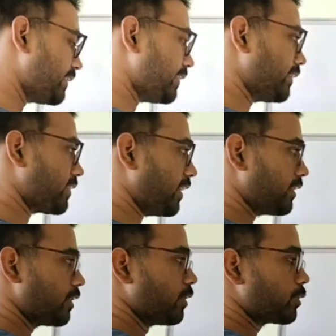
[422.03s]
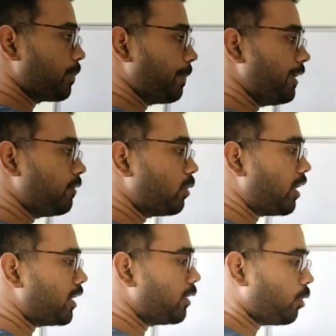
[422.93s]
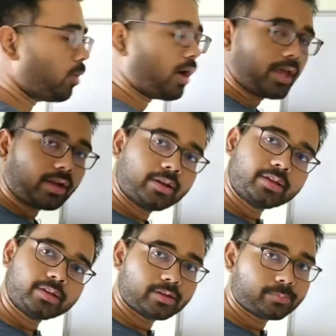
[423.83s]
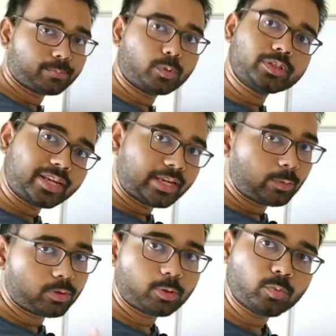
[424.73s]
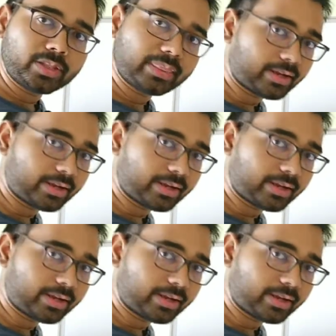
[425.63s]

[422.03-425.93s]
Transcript: things, right? So PO and OR both are equal to 1,